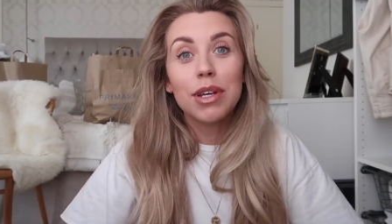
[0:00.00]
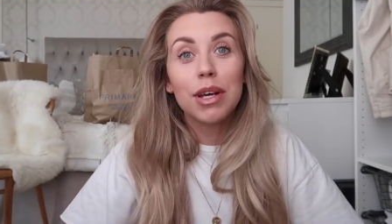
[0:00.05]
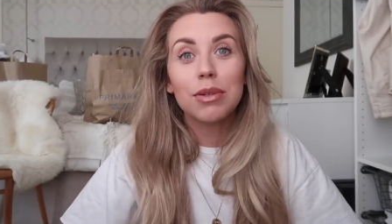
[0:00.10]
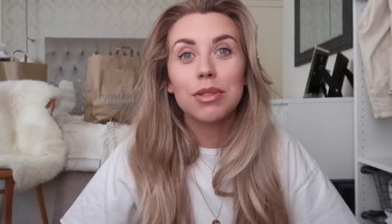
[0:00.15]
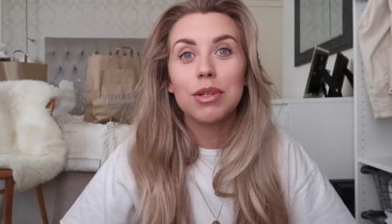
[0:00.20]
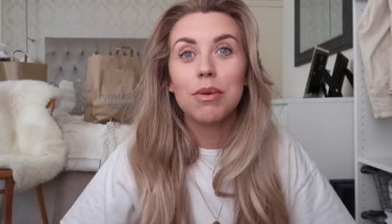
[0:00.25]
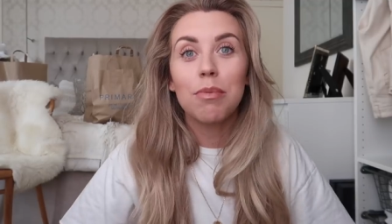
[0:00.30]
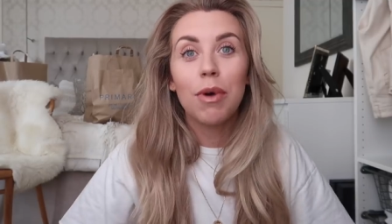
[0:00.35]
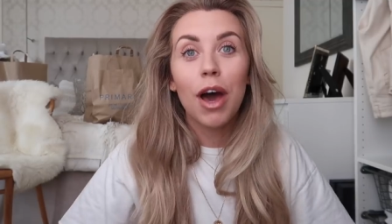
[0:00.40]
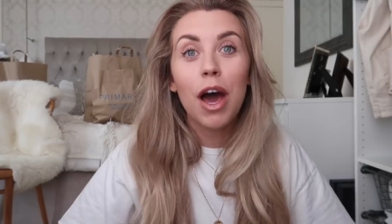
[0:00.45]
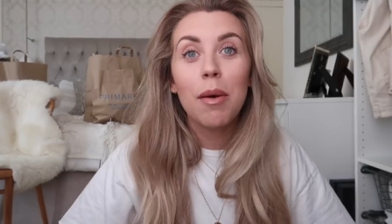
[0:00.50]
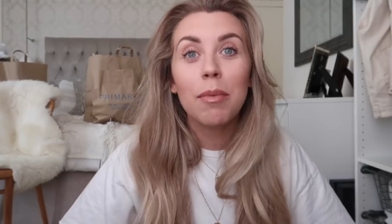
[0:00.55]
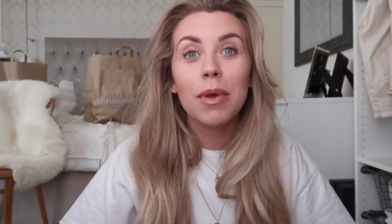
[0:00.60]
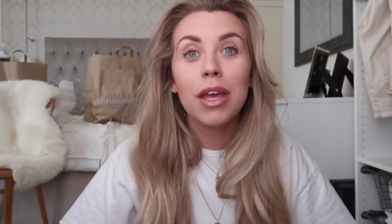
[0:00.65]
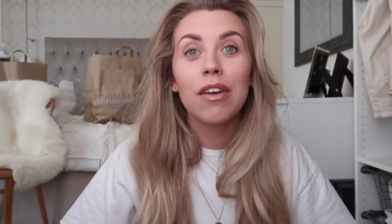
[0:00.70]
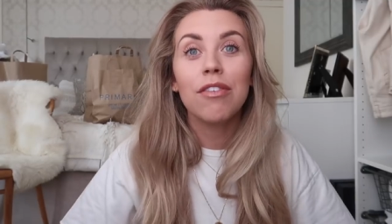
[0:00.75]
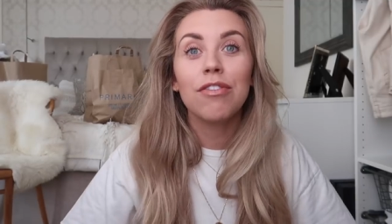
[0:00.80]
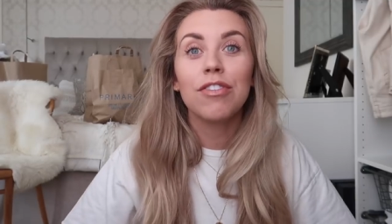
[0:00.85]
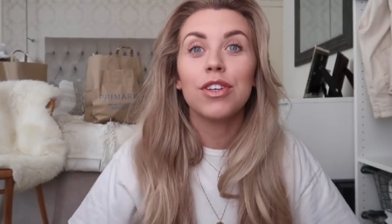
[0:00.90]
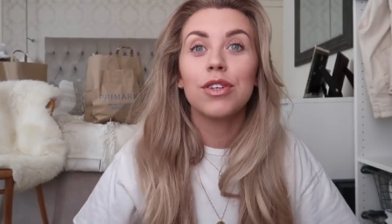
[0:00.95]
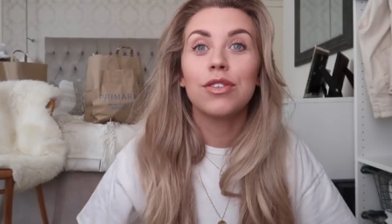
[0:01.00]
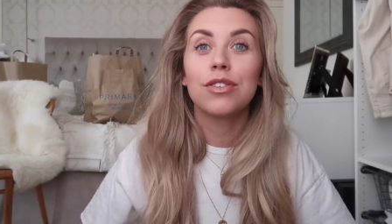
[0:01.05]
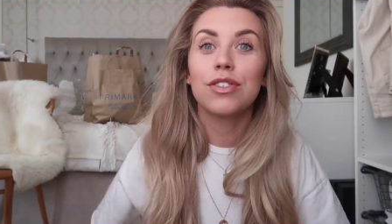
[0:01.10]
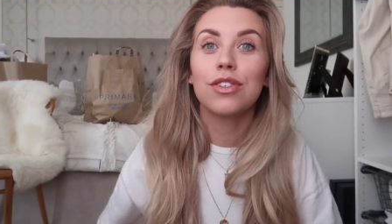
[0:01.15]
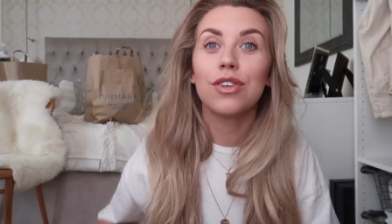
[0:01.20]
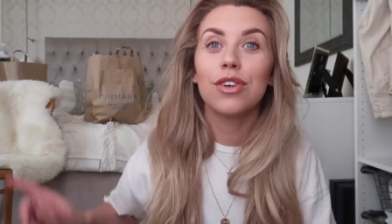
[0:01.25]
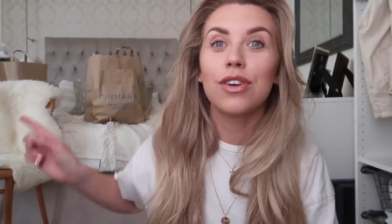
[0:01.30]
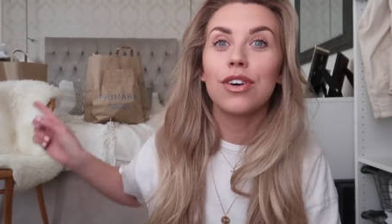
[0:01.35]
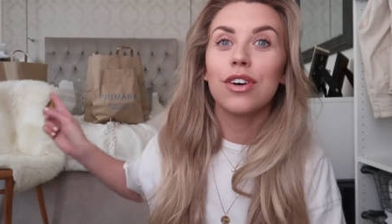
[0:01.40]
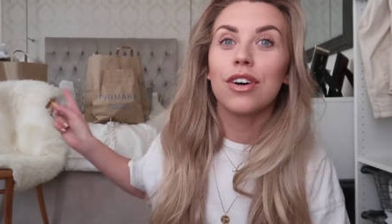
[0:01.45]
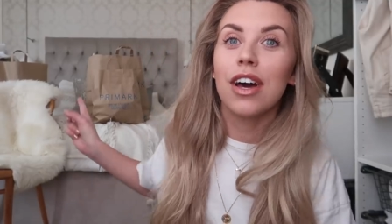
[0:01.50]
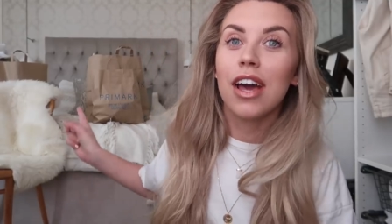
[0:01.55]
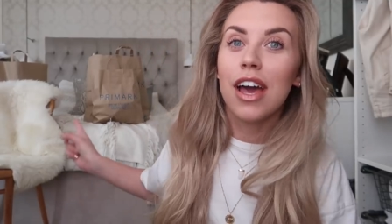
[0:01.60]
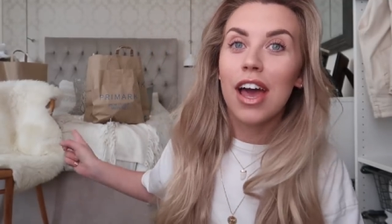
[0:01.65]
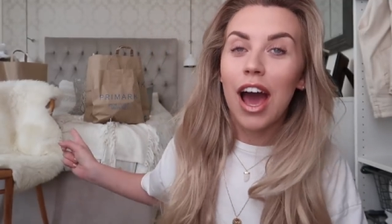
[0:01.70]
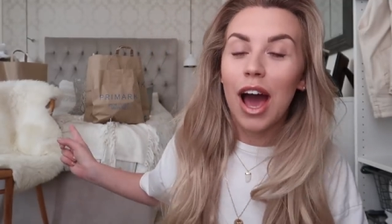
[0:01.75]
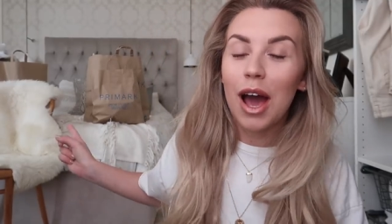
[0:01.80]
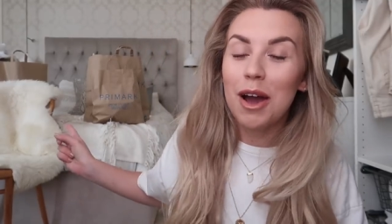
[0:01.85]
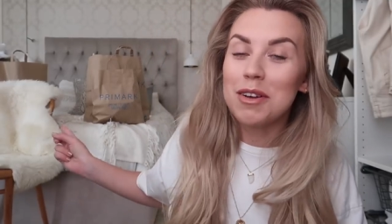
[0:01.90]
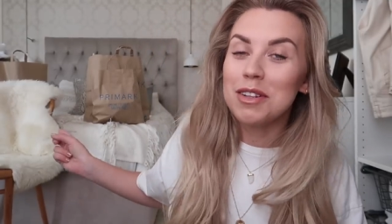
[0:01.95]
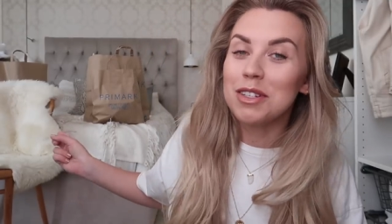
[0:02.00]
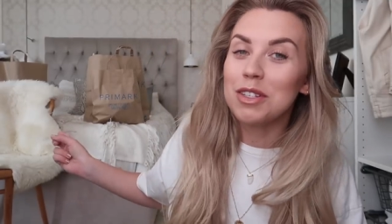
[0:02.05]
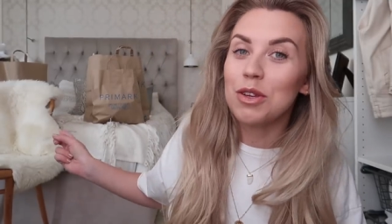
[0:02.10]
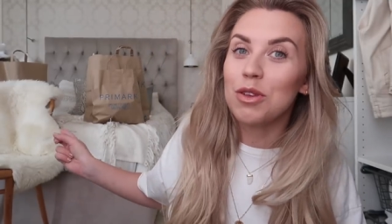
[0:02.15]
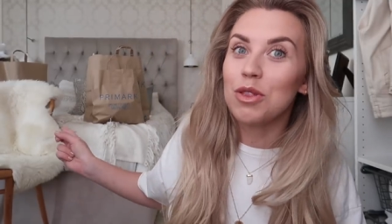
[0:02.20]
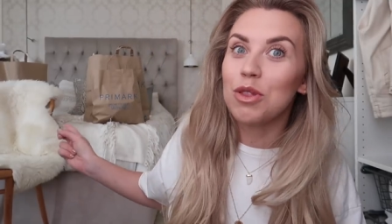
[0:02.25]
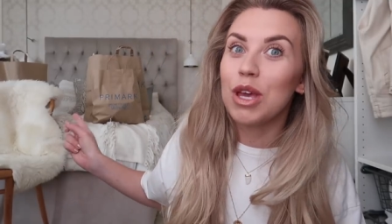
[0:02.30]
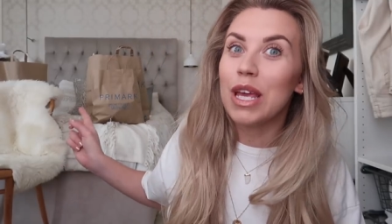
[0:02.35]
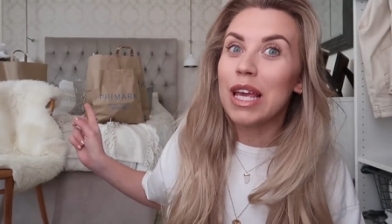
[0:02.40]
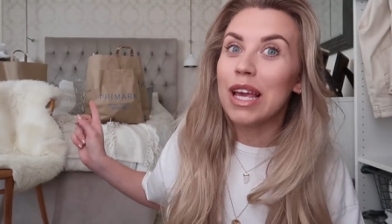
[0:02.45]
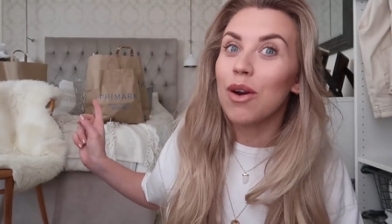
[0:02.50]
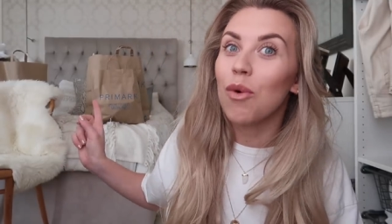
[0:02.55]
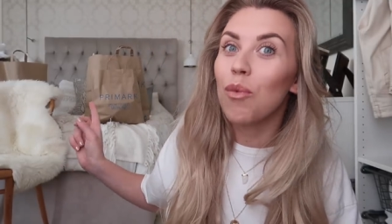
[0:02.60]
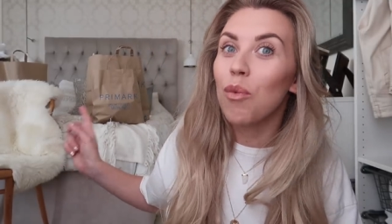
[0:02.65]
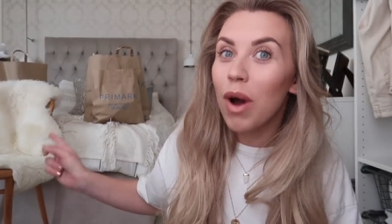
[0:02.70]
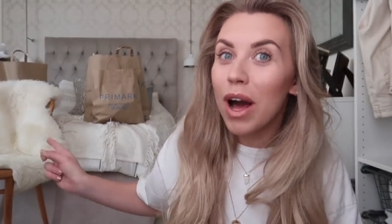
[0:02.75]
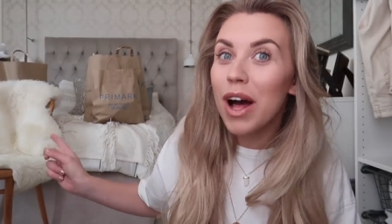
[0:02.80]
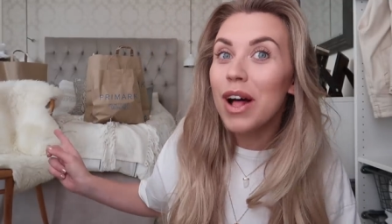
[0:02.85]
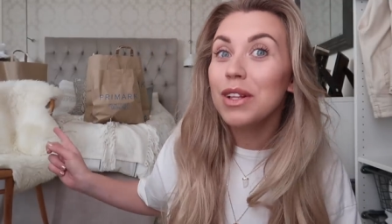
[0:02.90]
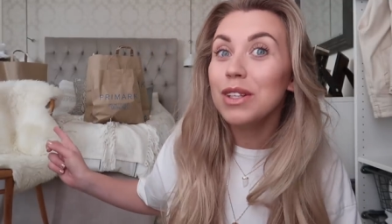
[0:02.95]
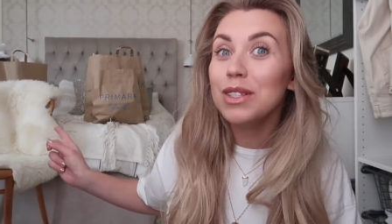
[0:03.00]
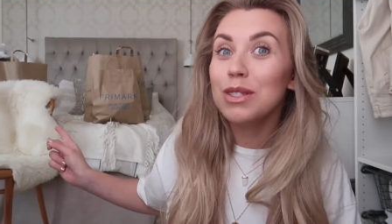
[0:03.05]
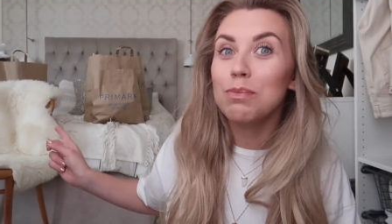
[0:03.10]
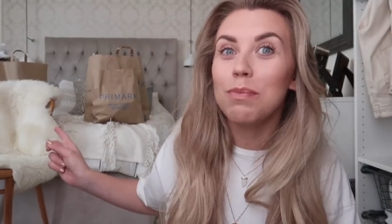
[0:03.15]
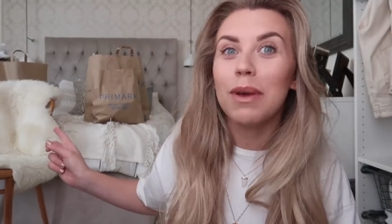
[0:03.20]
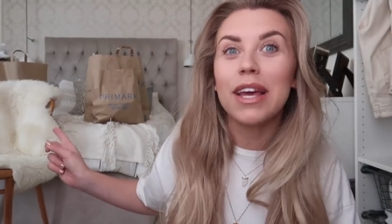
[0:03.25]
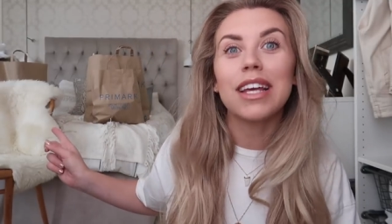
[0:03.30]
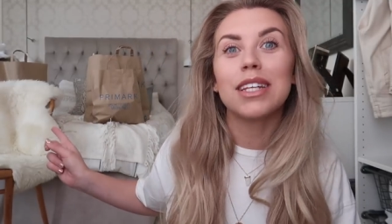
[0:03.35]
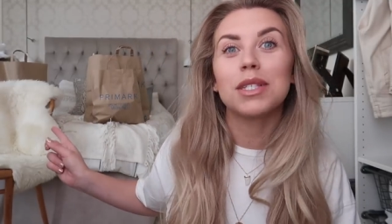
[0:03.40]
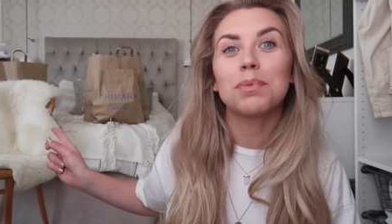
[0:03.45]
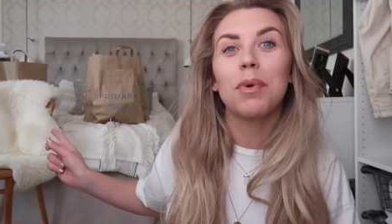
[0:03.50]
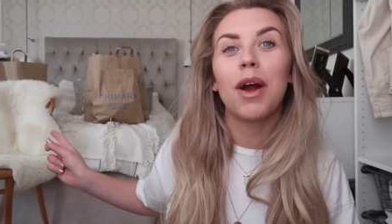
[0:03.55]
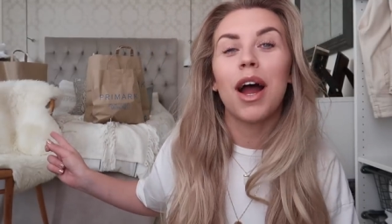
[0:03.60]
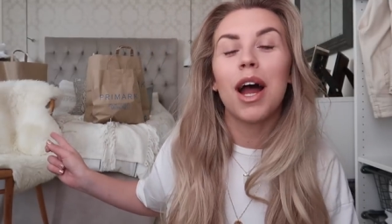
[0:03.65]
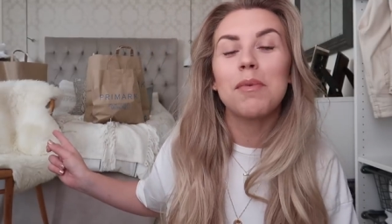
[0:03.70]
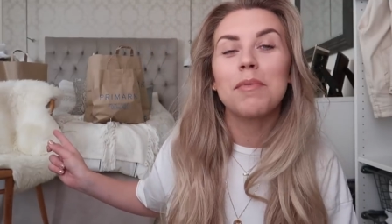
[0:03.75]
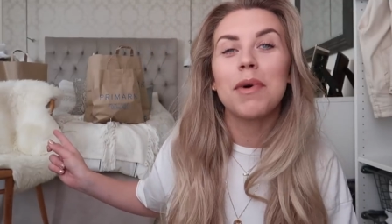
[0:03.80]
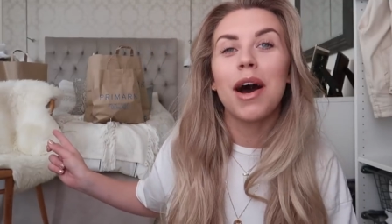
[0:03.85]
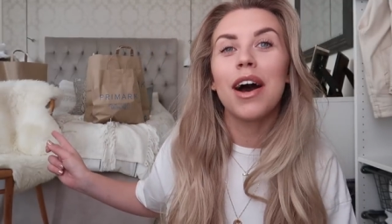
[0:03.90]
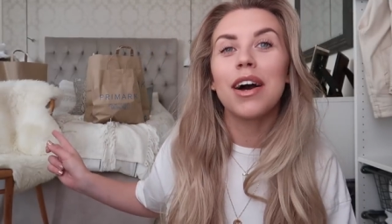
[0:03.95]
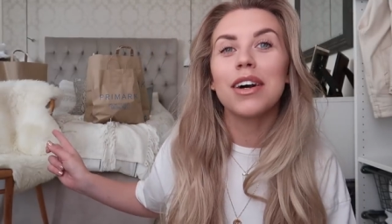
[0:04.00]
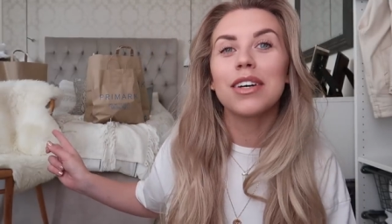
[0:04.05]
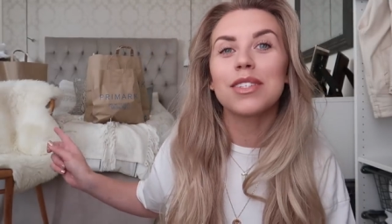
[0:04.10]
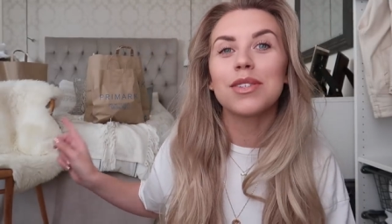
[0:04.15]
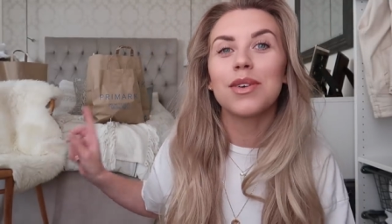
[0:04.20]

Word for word: week I was in Birmingham, if you saw, I went to the world's biggest Primark,